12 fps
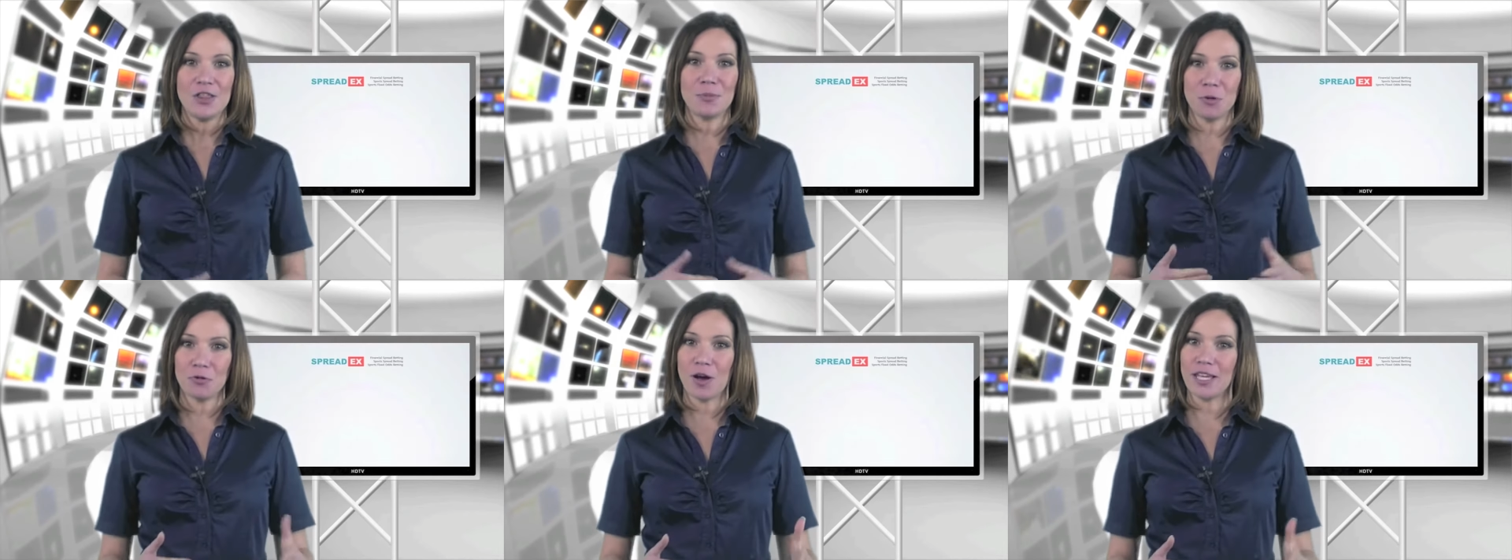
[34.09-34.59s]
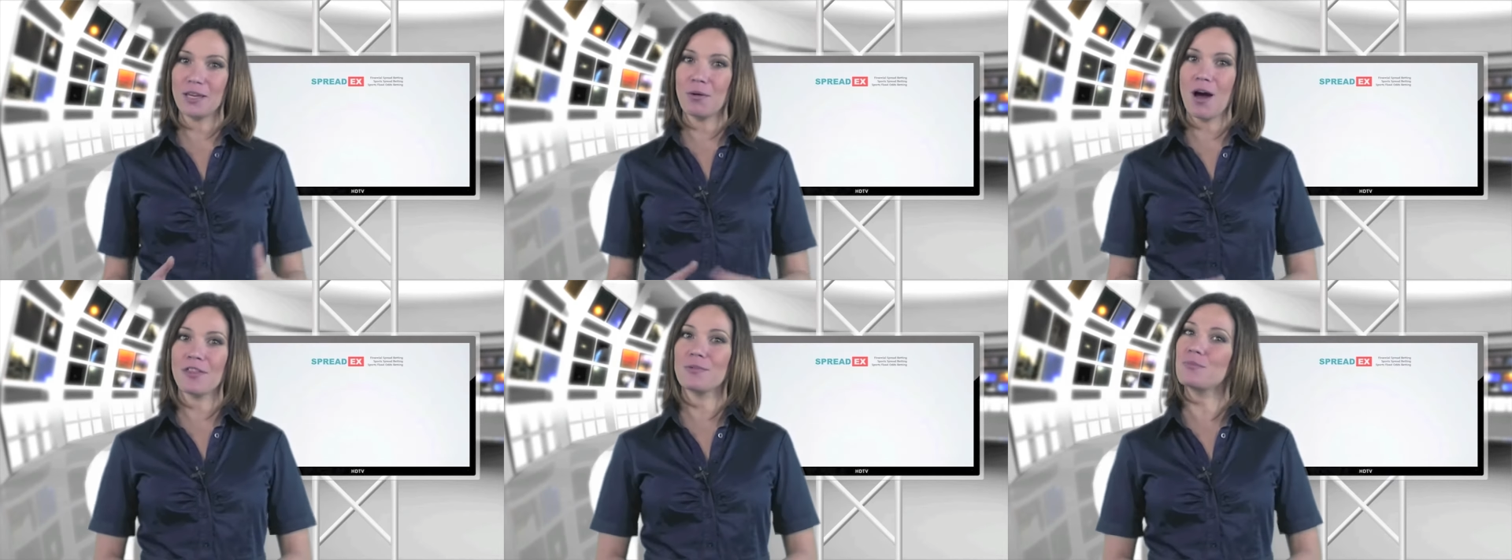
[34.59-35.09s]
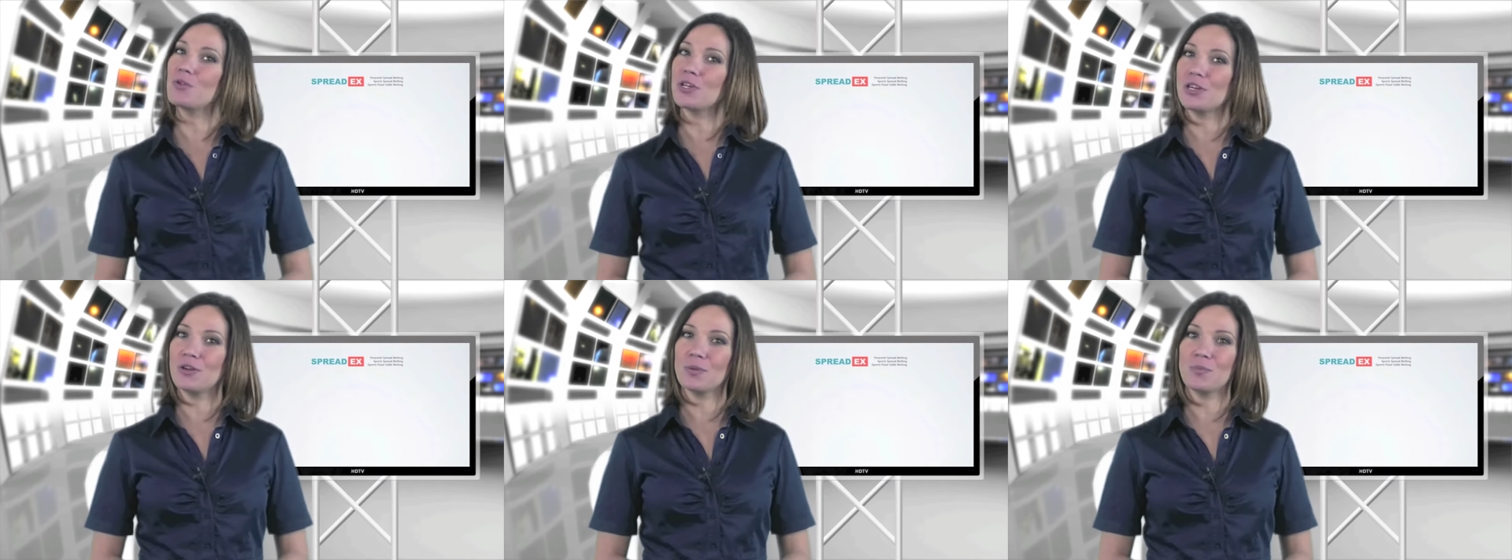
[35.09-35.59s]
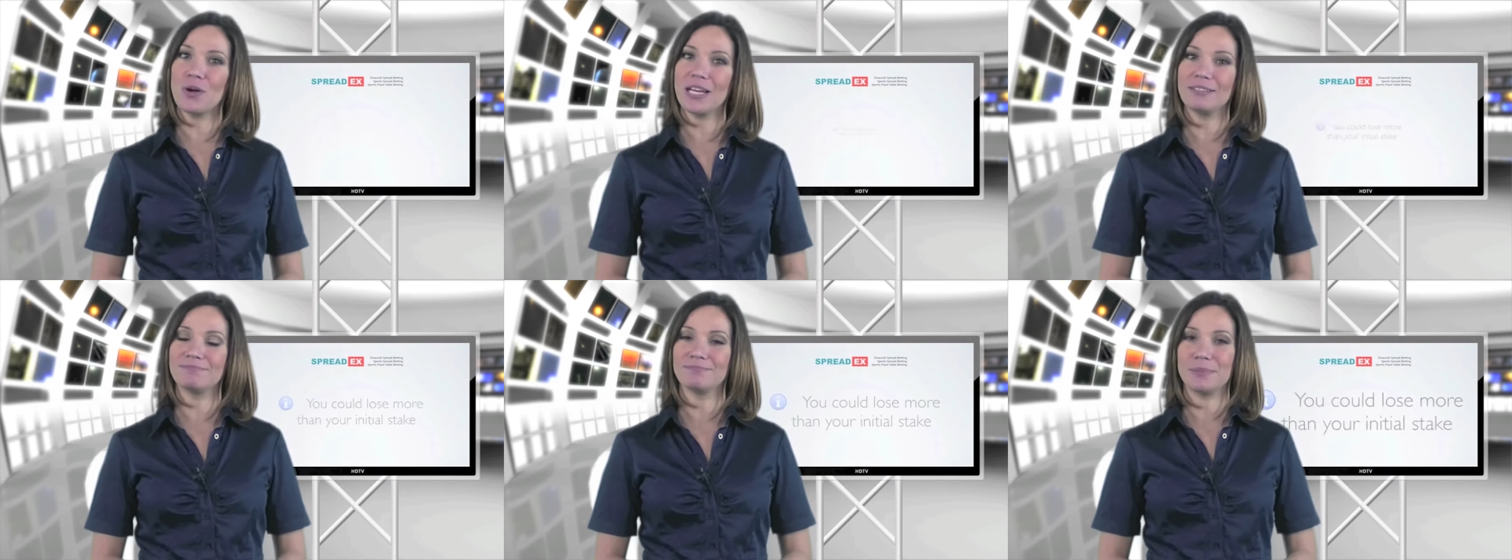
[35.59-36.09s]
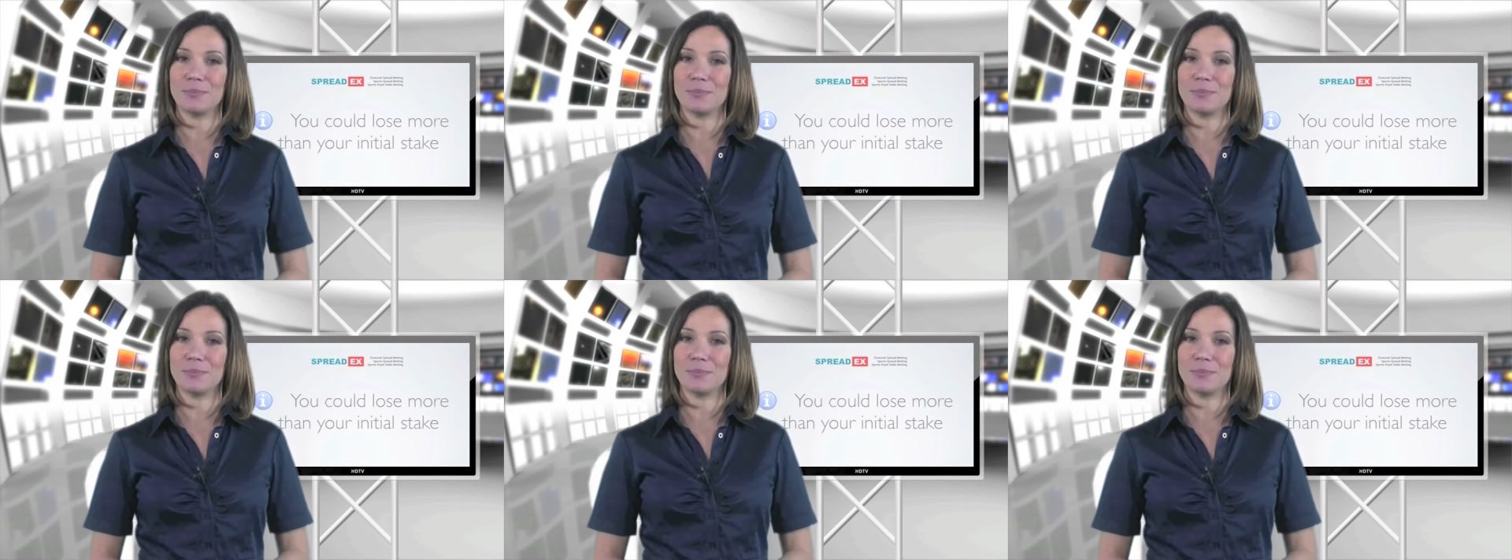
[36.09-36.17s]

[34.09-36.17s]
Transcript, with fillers: The more right you are, the more you can win.